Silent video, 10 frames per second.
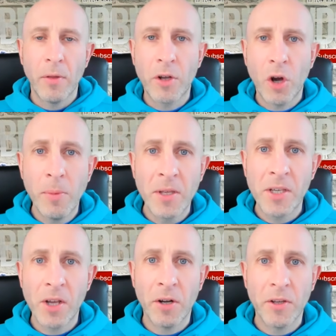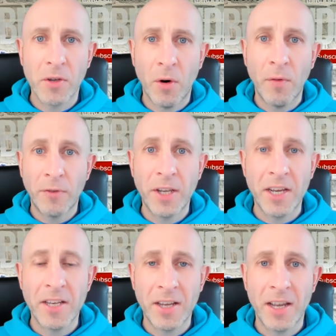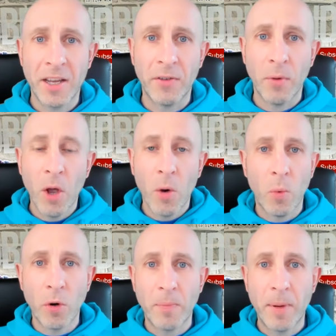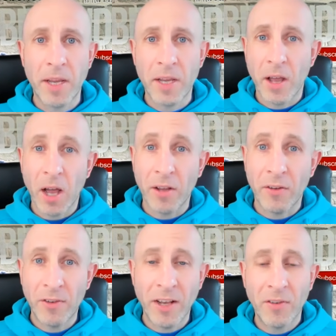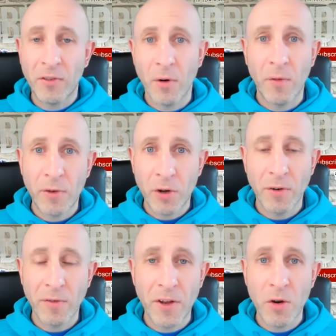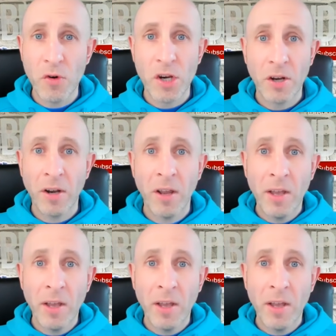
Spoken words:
The common signs of DTs would be a sense of confusion,